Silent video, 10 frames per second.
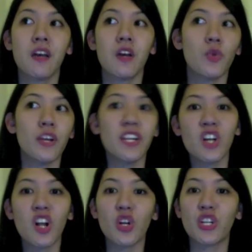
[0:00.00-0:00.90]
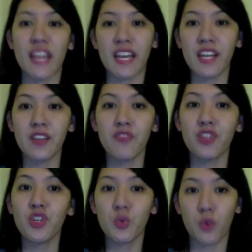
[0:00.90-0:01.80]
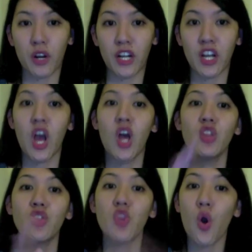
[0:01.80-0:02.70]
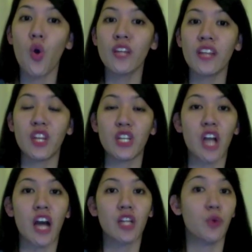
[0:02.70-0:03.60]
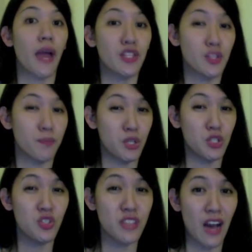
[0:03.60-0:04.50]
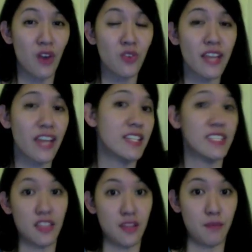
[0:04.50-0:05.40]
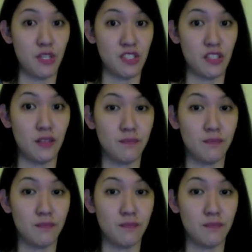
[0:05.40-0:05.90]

critical or negative with your work, know that they're not trying to put you down and it's nothing personal.